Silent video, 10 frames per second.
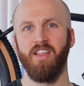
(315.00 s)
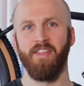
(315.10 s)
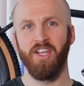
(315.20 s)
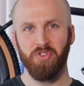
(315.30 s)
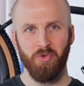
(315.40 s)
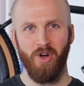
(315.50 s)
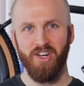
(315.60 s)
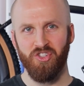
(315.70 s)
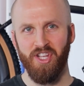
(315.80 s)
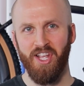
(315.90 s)
Thanks for
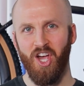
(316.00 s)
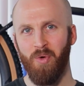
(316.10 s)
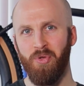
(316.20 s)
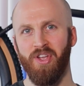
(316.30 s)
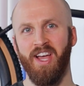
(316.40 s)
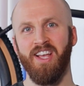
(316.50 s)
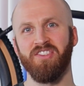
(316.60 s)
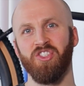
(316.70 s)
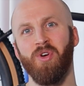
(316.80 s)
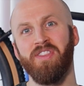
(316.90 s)
watching. I hope you guys
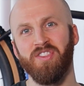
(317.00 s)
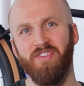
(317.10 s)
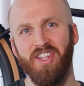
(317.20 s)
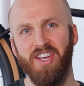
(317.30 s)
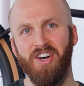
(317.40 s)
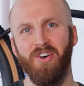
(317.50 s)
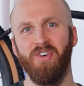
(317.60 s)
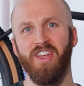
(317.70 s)
enjoyed this video.